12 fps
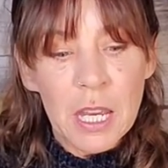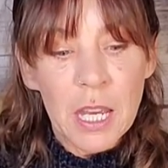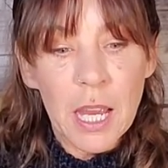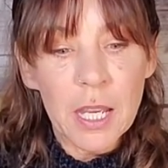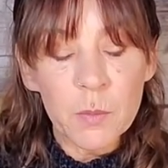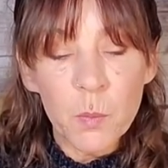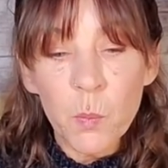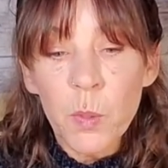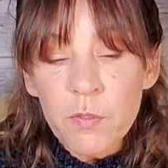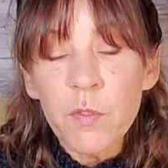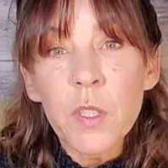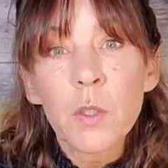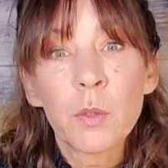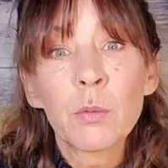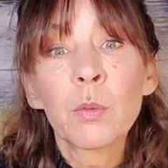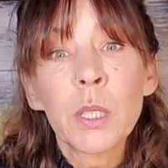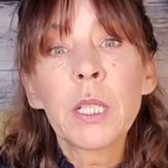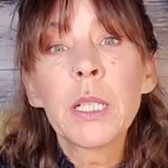And we feel
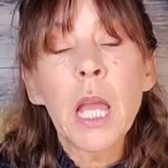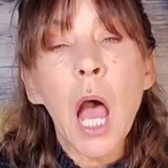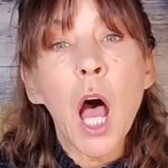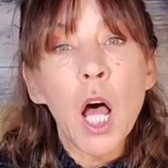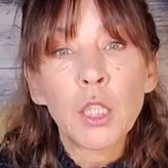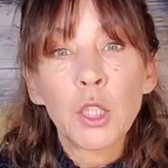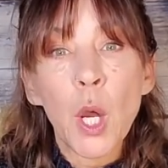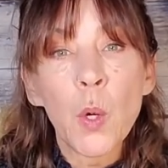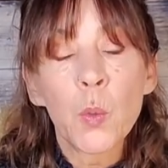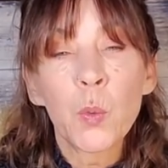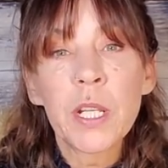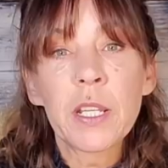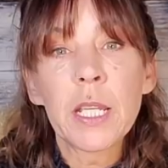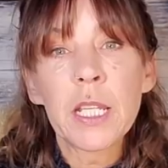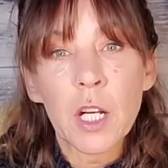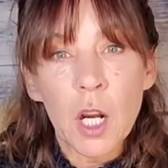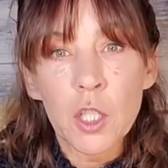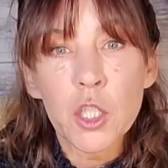really alone in
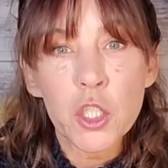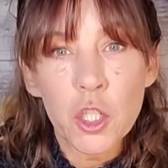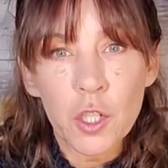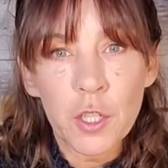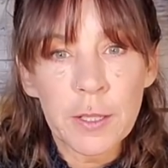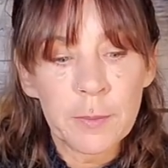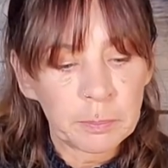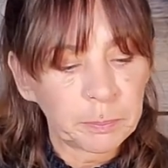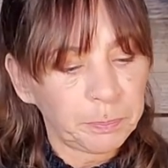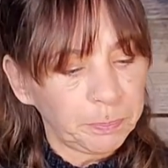our journey.